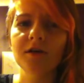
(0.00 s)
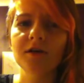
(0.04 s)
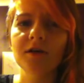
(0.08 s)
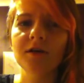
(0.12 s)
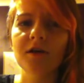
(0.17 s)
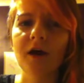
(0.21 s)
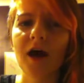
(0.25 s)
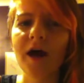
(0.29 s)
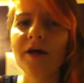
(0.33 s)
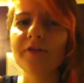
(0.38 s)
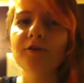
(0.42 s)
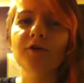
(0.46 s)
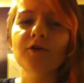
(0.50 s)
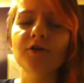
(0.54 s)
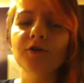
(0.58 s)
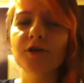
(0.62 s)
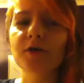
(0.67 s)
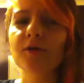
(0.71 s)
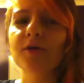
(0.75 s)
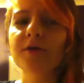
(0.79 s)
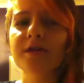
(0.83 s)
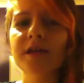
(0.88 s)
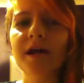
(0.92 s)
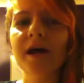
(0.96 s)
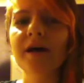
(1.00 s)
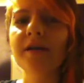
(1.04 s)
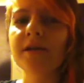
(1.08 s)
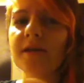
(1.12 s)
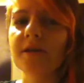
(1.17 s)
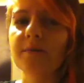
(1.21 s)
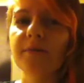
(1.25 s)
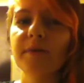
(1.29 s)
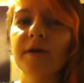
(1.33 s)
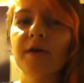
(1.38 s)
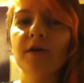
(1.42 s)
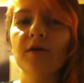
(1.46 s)
I thought you were
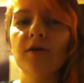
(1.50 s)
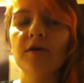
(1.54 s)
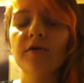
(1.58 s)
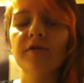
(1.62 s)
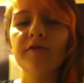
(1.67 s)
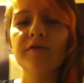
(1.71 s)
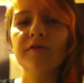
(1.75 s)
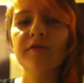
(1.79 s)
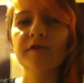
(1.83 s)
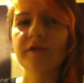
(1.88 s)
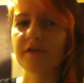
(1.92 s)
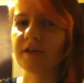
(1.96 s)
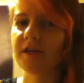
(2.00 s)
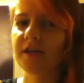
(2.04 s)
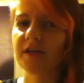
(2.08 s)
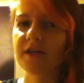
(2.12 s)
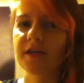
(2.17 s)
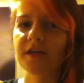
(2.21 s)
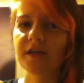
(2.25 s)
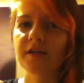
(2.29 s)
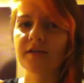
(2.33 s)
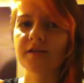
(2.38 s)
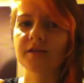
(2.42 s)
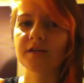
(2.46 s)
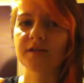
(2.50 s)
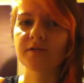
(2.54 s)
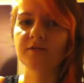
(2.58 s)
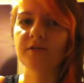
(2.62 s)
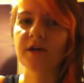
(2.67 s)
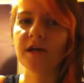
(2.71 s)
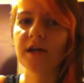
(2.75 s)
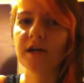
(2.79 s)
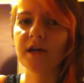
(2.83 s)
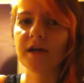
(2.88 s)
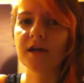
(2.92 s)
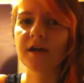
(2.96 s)
telling me off for thinking this
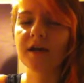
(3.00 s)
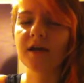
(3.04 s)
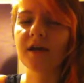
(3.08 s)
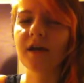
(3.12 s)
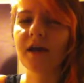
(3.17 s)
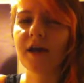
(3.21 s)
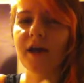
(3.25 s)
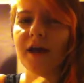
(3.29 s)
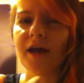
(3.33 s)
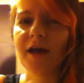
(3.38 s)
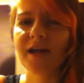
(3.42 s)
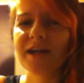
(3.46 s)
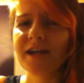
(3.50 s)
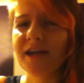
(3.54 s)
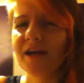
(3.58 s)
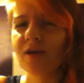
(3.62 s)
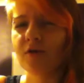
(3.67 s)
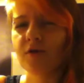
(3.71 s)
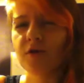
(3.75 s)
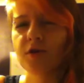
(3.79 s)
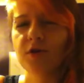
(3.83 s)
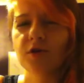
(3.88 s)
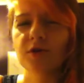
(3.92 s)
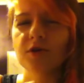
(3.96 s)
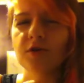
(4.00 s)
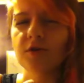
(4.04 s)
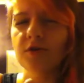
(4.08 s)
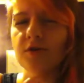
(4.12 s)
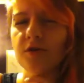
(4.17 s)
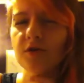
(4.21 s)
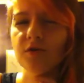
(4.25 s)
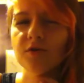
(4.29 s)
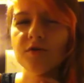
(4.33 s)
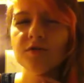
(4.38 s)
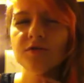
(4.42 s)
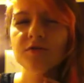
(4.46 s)
way, and now
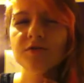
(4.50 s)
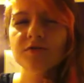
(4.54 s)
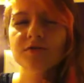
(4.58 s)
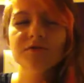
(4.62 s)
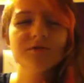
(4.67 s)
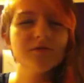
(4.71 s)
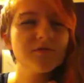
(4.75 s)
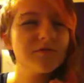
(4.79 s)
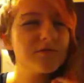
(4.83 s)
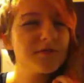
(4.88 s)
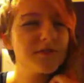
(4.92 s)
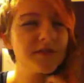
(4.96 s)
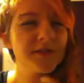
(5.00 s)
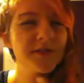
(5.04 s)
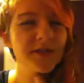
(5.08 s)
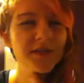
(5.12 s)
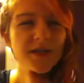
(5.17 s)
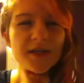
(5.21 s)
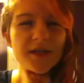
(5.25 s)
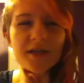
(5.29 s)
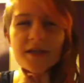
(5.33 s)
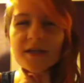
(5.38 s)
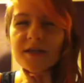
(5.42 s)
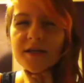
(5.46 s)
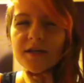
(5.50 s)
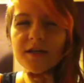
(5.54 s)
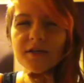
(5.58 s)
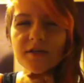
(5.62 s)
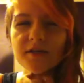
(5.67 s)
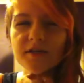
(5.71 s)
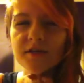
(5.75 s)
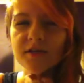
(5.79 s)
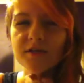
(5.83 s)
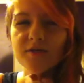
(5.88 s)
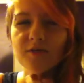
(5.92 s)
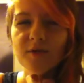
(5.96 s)
you're thinking
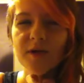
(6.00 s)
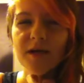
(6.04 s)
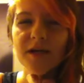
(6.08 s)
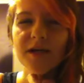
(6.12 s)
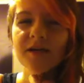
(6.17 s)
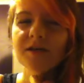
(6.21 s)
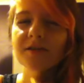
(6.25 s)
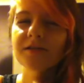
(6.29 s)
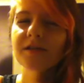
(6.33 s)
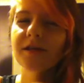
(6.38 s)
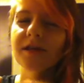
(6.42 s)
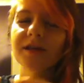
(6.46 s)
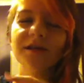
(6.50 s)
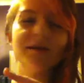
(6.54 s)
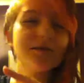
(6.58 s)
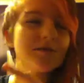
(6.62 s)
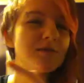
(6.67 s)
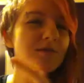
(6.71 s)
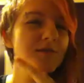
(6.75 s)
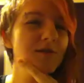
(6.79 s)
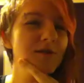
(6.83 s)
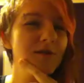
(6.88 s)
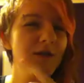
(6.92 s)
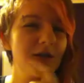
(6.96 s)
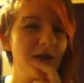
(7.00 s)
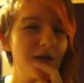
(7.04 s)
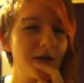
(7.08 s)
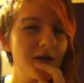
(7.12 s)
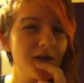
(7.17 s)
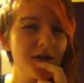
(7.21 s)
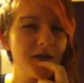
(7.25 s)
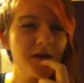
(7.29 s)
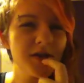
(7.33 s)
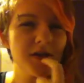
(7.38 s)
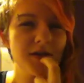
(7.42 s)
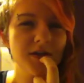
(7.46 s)
this way? Like,
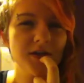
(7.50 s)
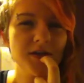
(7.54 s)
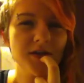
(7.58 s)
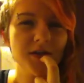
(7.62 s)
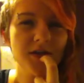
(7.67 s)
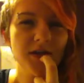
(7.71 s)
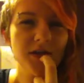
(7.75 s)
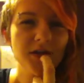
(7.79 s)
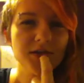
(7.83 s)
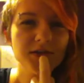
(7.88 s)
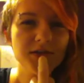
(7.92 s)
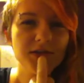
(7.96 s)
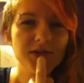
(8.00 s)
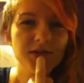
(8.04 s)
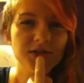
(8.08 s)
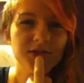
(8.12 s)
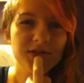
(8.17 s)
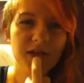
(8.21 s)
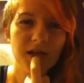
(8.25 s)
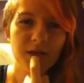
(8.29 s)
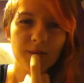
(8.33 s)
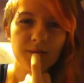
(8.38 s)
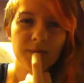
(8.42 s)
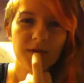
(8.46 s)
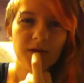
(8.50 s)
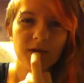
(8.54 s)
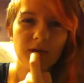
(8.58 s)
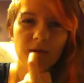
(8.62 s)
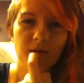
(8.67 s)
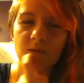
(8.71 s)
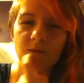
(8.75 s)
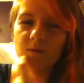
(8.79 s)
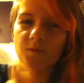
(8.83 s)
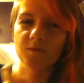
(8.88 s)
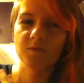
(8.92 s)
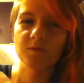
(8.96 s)
does that
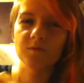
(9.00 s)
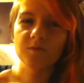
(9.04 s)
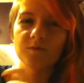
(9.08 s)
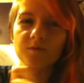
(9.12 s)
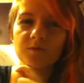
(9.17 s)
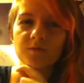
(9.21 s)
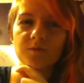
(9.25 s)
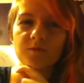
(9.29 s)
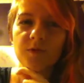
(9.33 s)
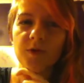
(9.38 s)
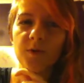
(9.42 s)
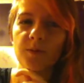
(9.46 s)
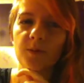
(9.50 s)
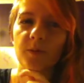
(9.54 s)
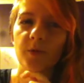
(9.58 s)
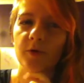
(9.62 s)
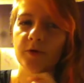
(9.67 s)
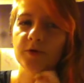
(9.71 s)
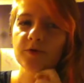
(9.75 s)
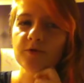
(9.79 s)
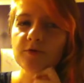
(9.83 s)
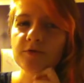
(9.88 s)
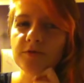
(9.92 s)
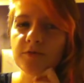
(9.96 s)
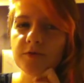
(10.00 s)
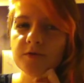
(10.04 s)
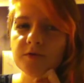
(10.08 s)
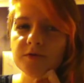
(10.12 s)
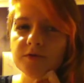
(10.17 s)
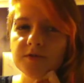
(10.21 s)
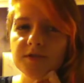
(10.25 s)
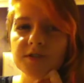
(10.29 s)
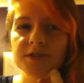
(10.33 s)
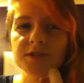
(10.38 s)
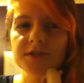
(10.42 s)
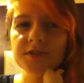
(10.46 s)
mean we both
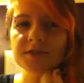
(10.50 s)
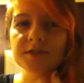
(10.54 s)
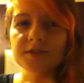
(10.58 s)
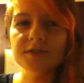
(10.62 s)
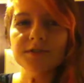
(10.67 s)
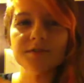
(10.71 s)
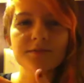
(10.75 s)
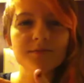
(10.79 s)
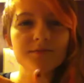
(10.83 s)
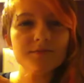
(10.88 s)
want to,